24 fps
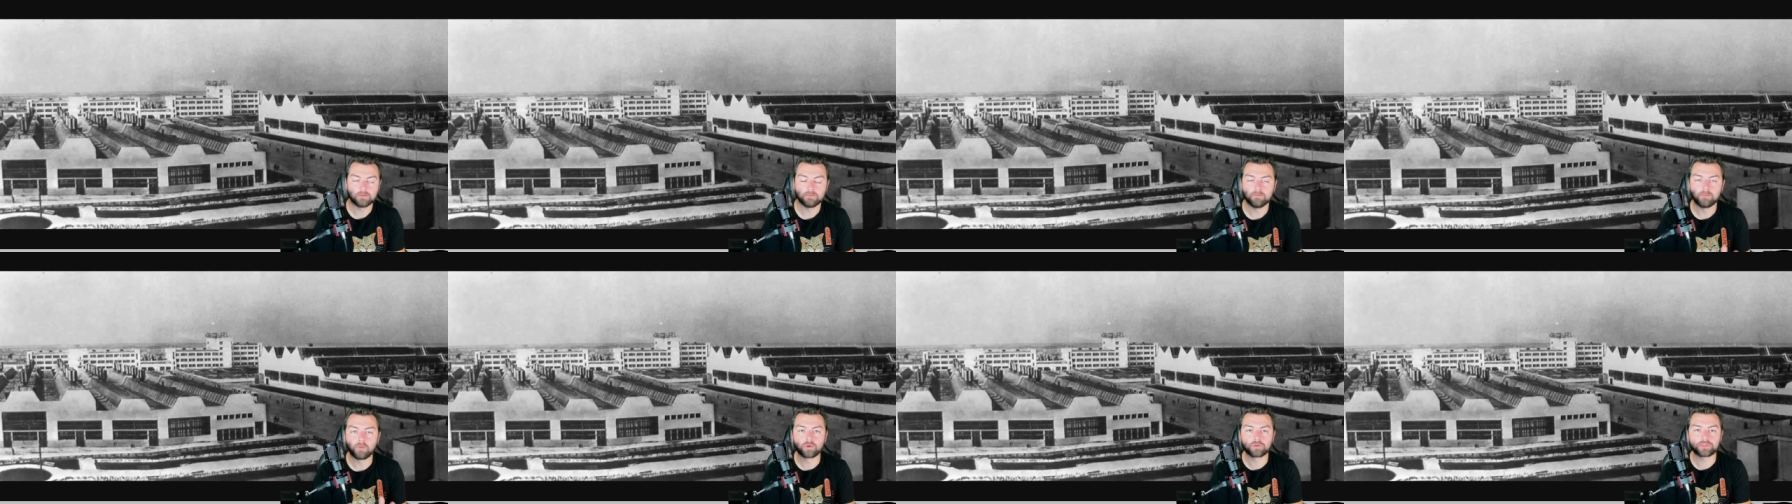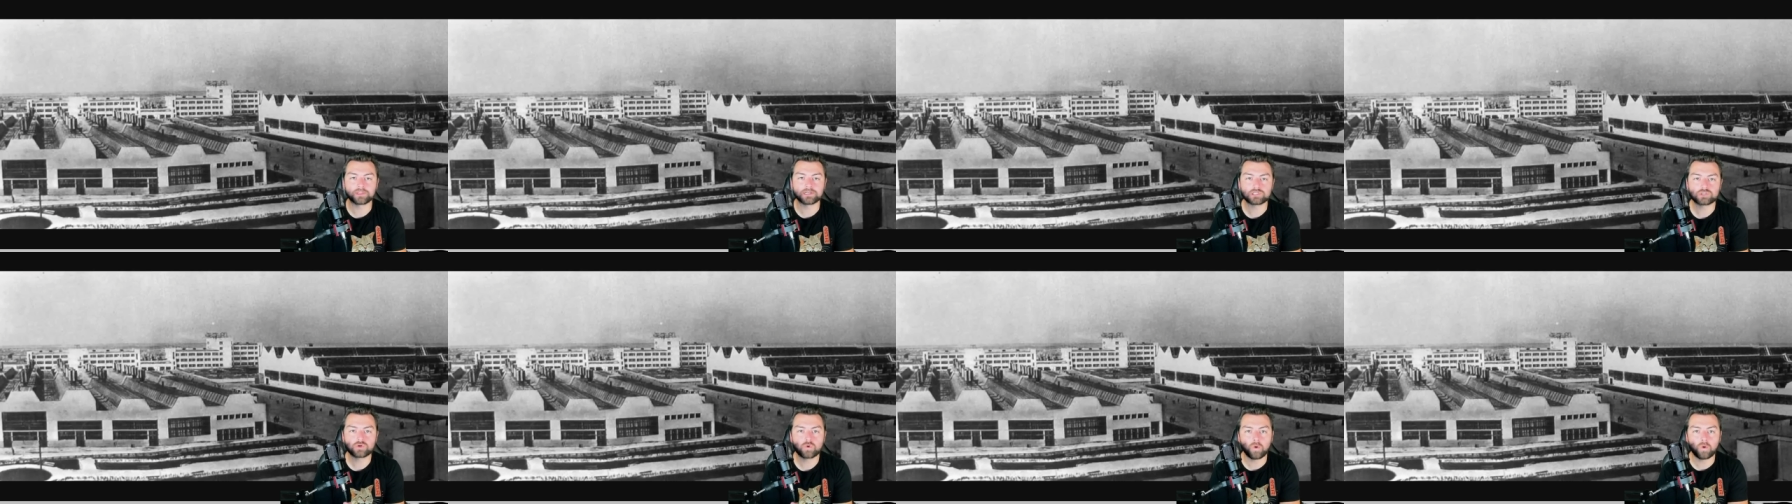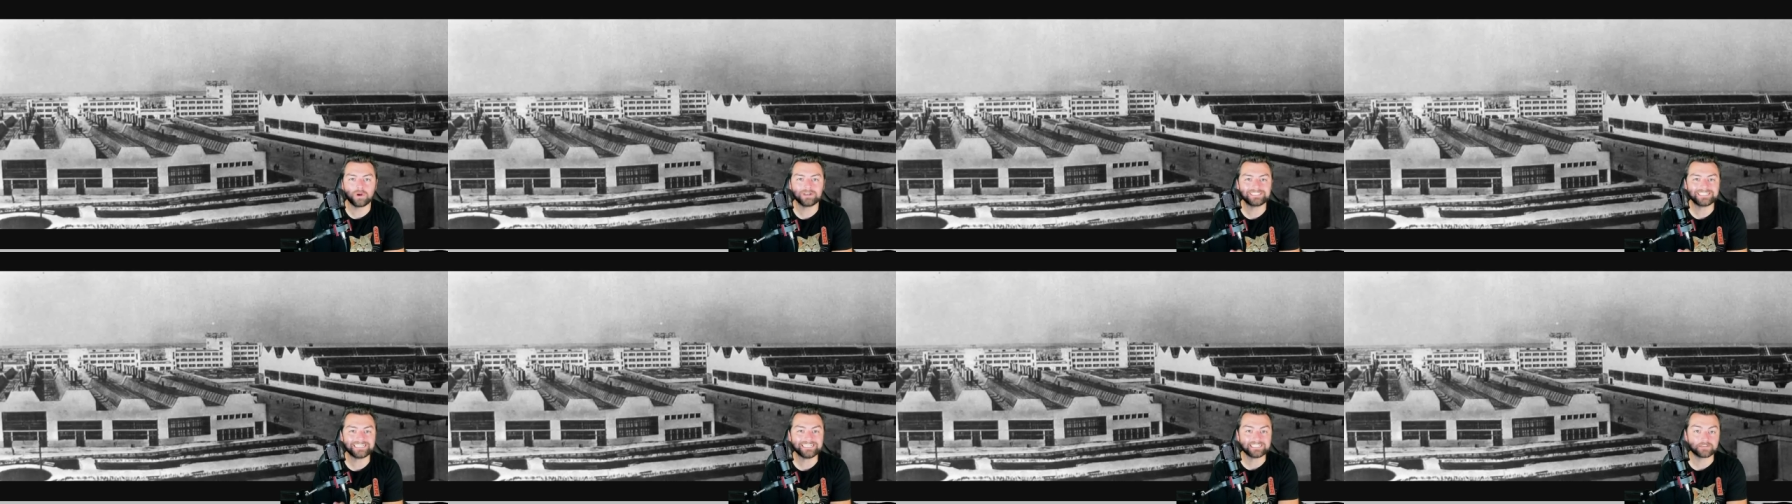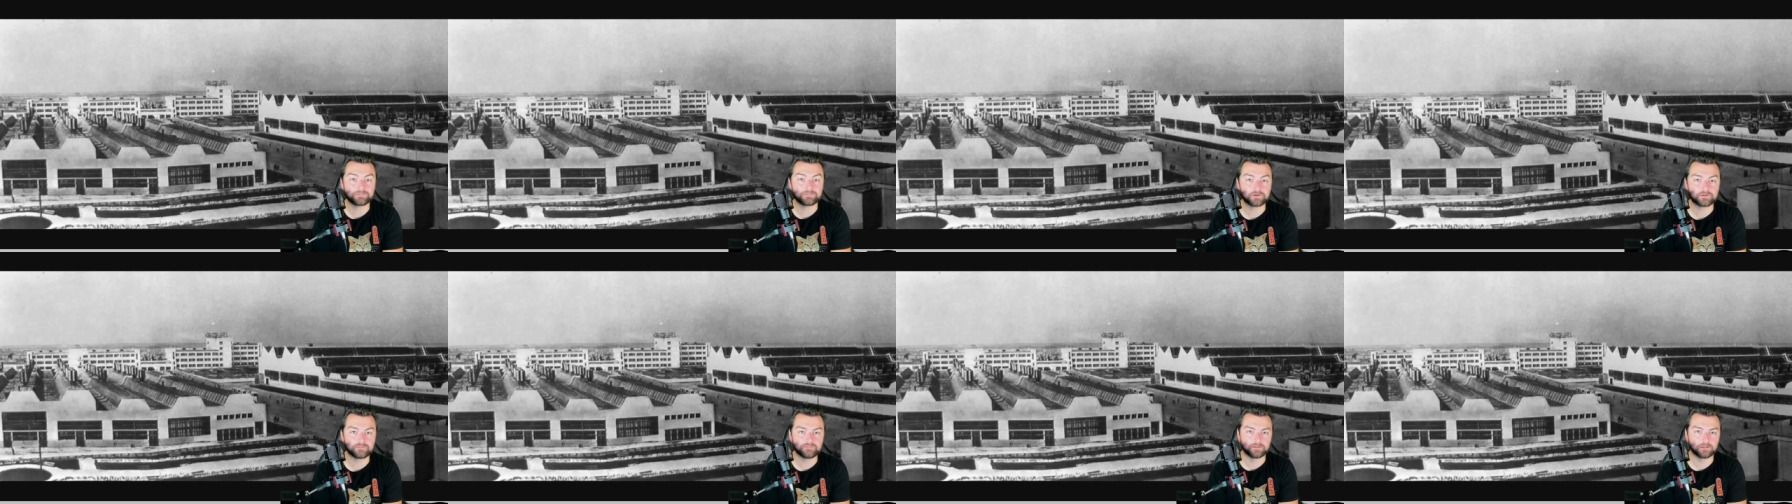More than 20
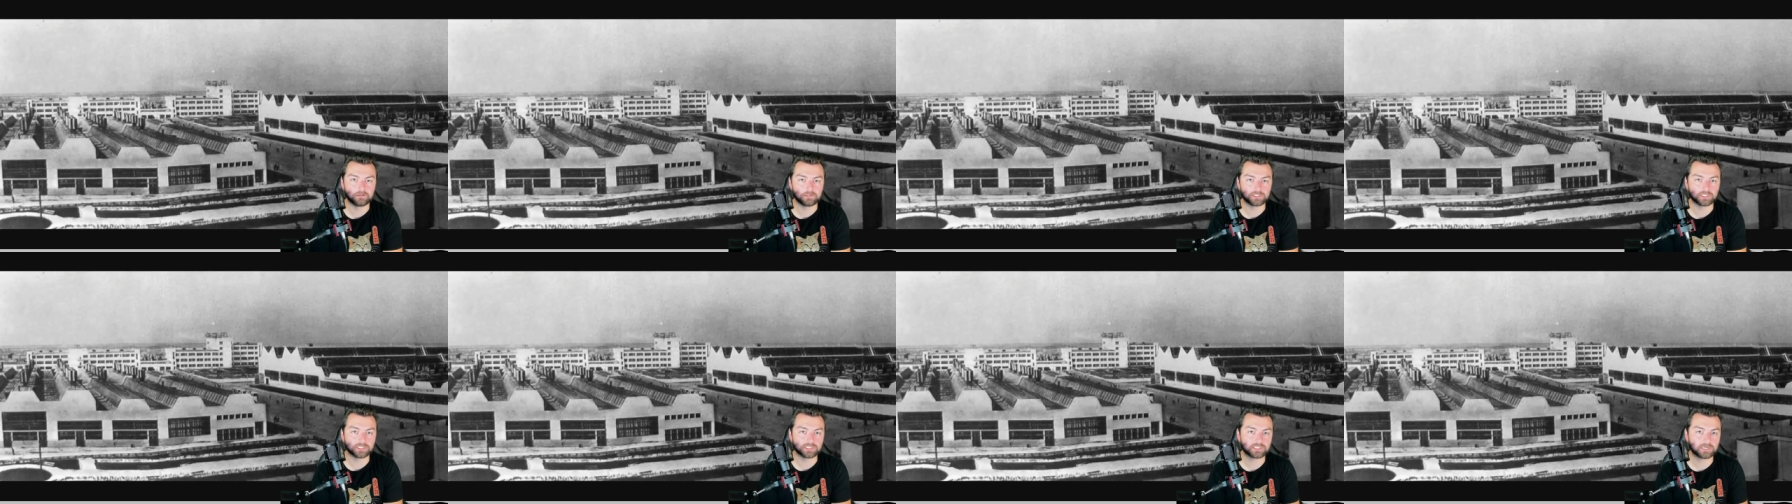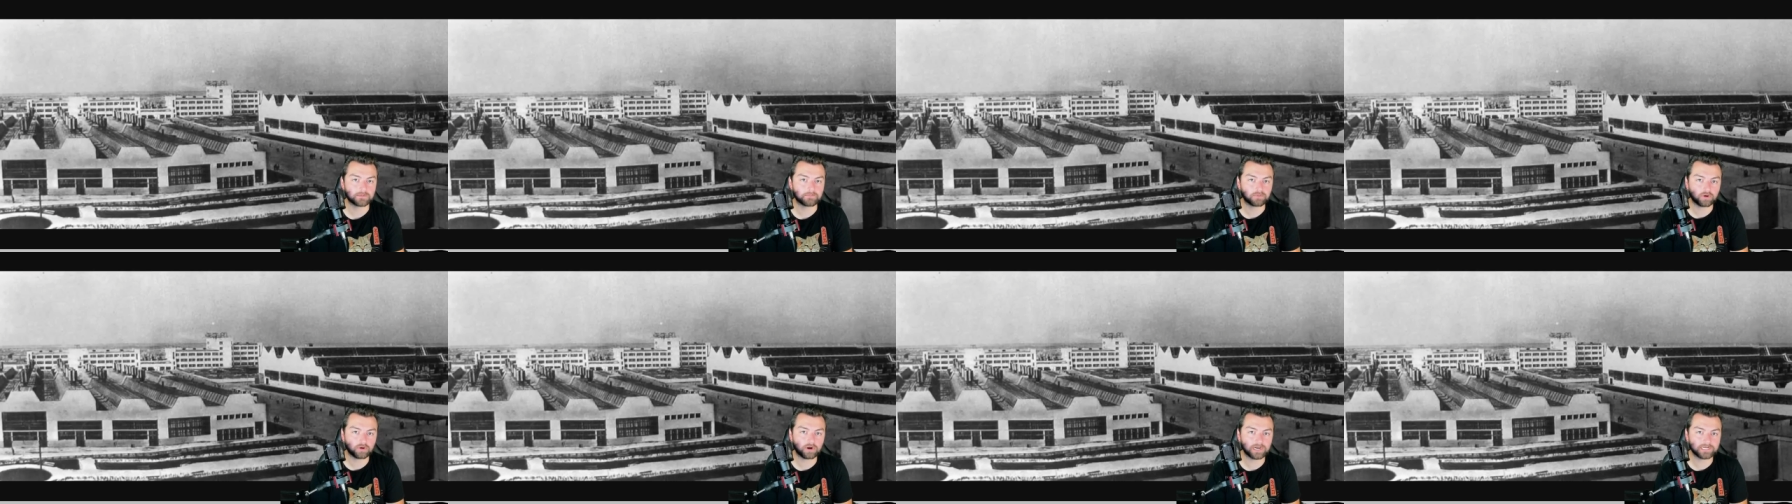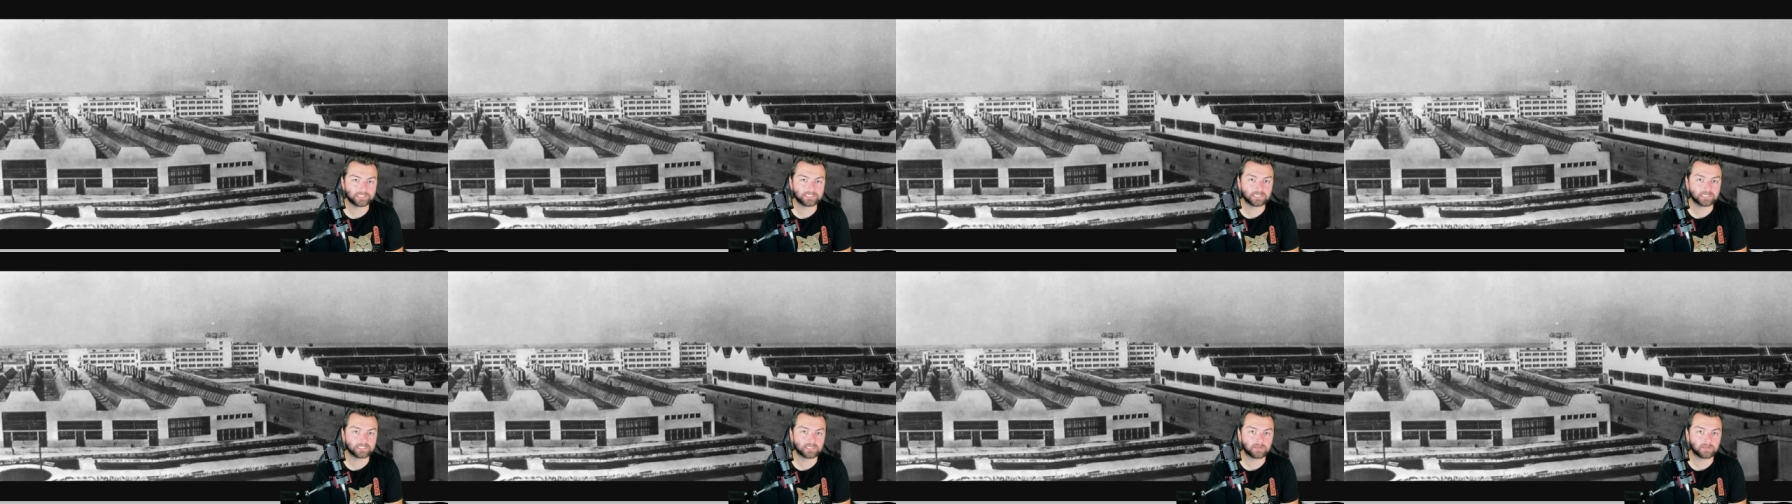different villages comprising